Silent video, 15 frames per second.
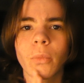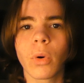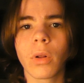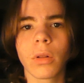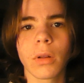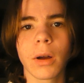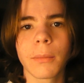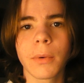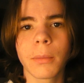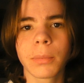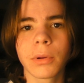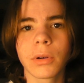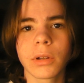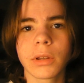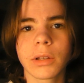well, I'm
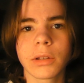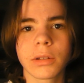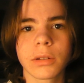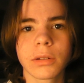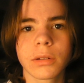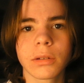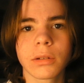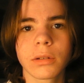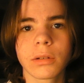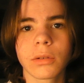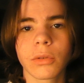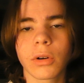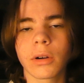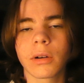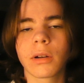uploading this,
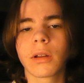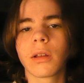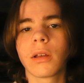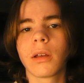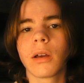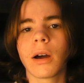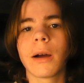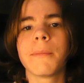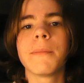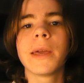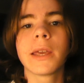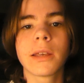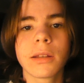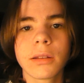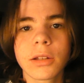or I'm
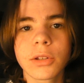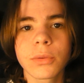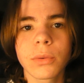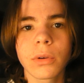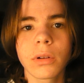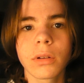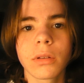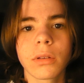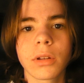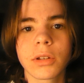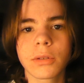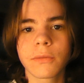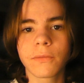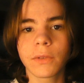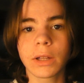making this one,
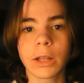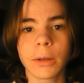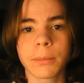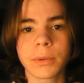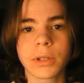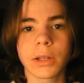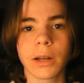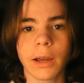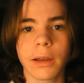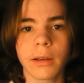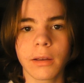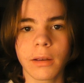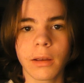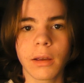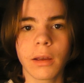this clip
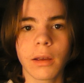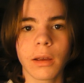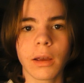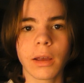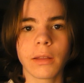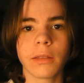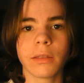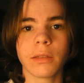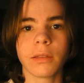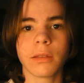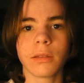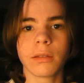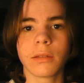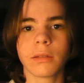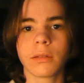tonight, and
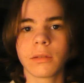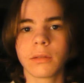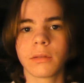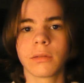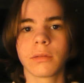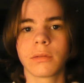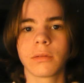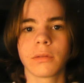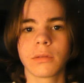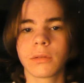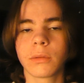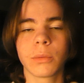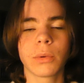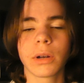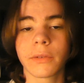
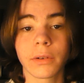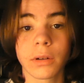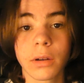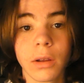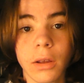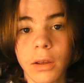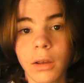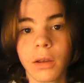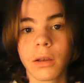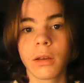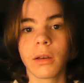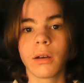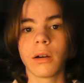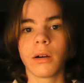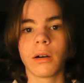whatever.
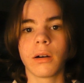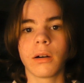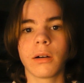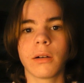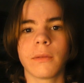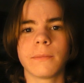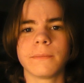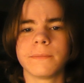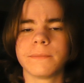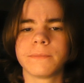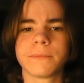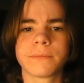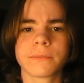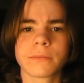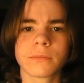Um,
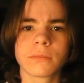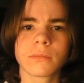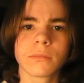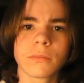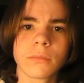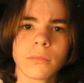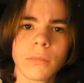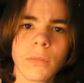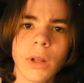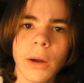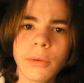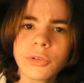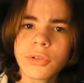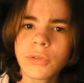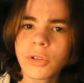
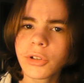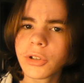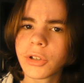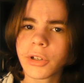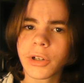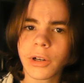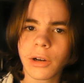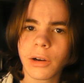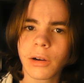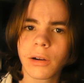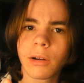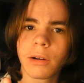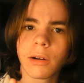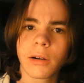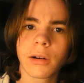how's your year?
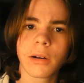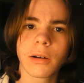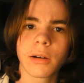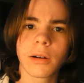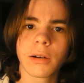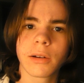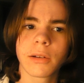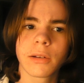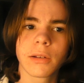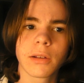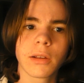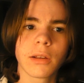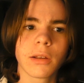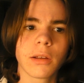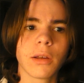Uh,
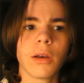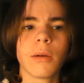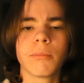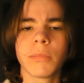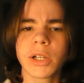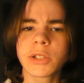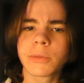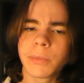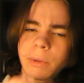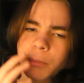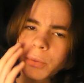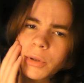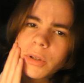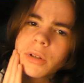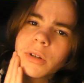mine's been
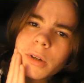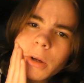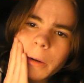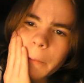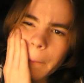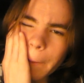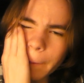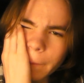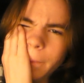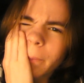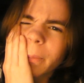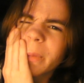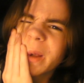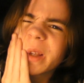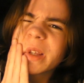pretty good,
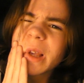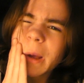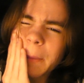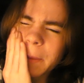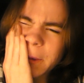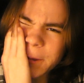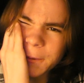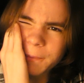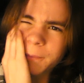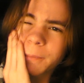except